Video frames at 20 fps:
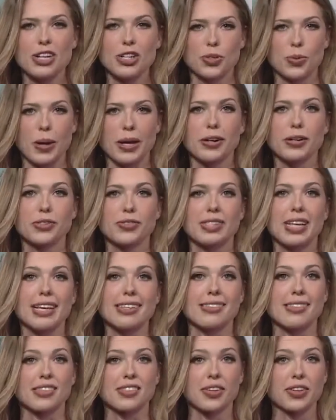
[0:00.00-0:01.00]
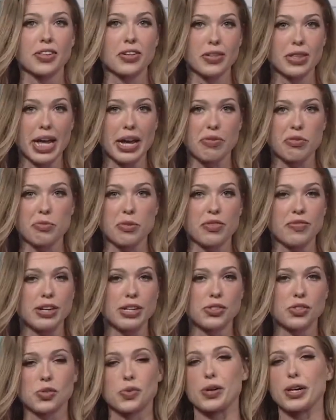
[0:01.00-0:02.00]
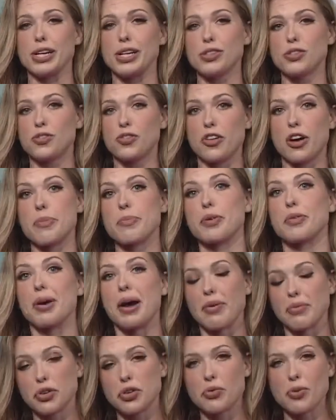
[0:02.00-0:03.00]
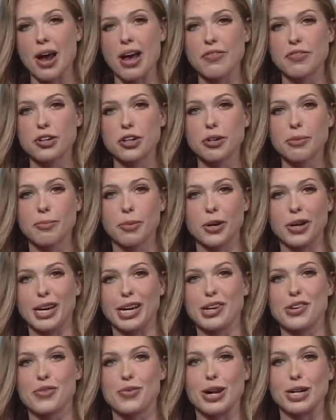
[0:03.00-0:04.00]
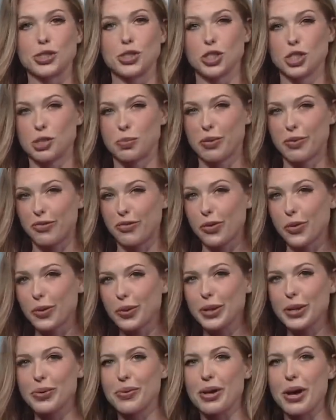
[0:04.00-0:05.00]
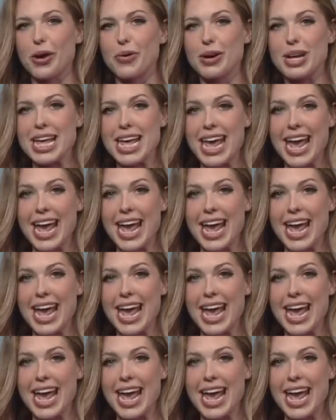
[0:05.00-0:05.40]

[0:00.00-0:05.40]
Treanor says this could look like removing screens from around the driver, putting in directions before you go,